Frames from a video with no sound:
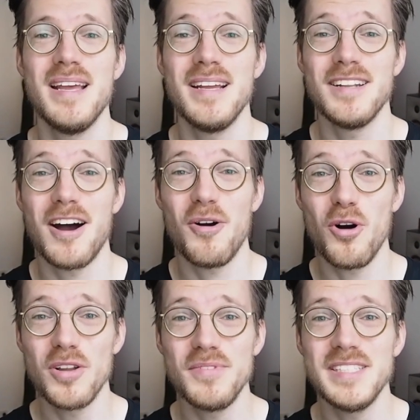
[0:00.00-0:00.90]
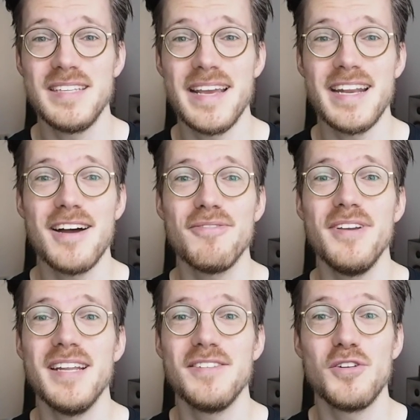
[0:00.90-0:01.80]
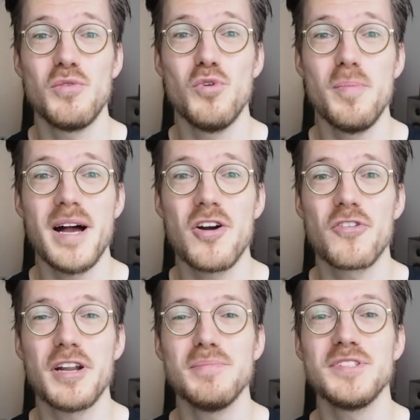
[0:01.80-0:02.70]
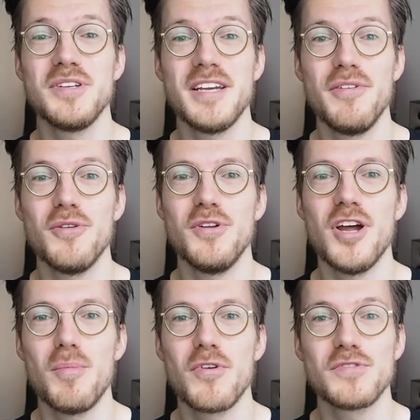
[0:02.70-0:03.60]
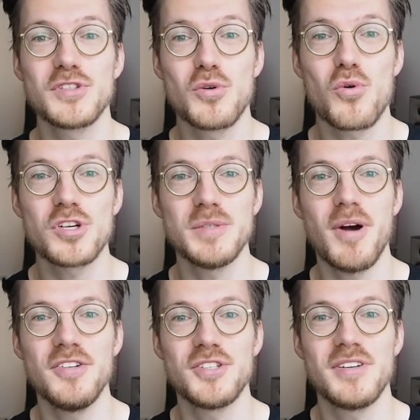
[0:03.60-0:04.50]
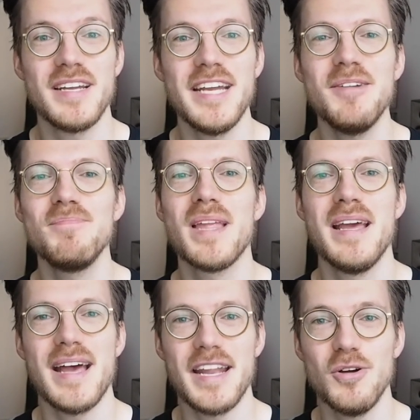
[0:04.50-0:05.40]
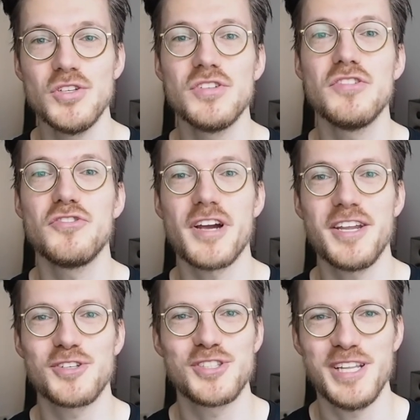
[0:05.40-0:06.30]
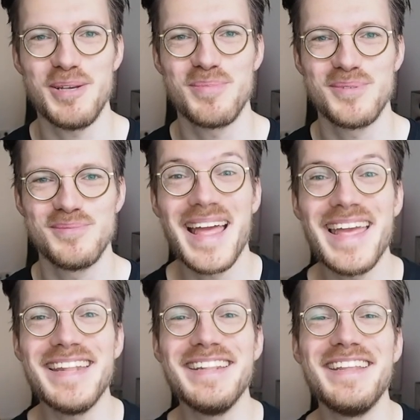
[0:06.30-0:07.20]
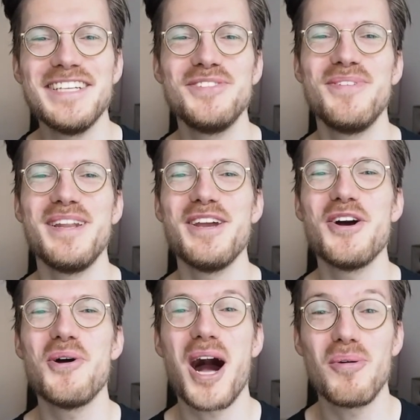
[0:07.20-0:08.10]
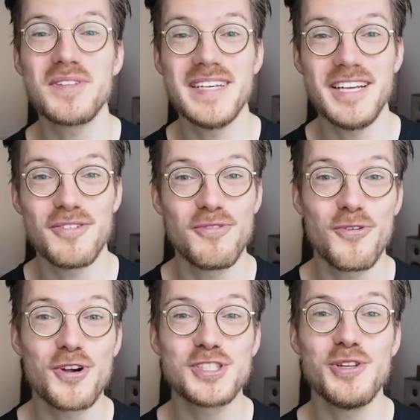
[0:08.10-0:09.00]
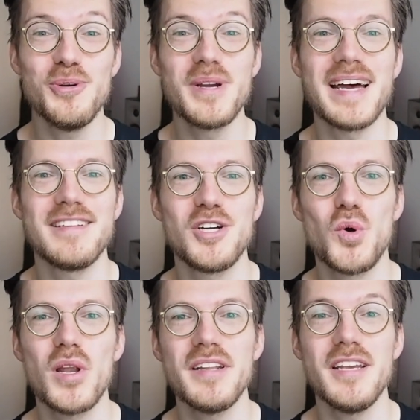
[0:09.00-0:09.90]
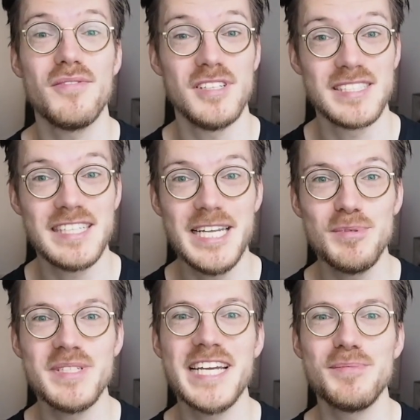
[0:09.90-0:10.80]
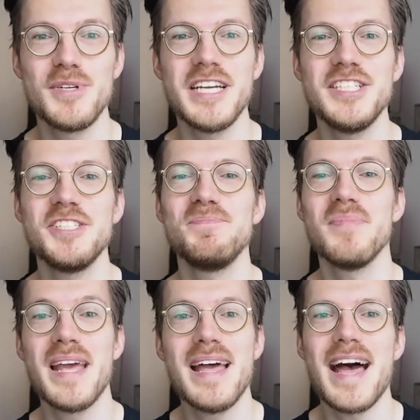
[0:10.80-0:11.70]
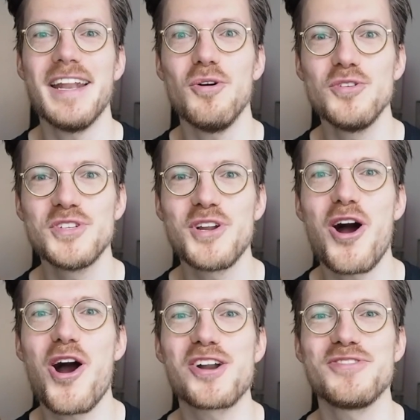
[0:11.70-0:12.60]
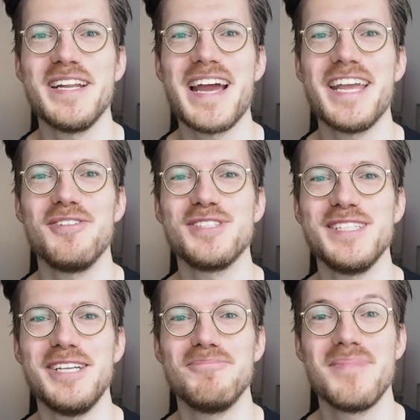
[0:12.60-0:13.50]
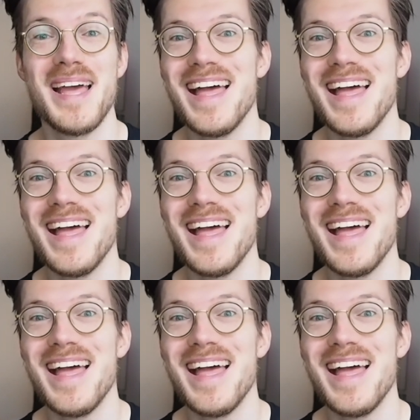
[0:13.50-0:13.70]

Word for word: Now, all of these data feed into the Whoop algorithms to give you a number of scores about your day and also to track your sleep. In this video, I will take a first look at the quality of the sleep stage prediction and also the heart rate accuracy.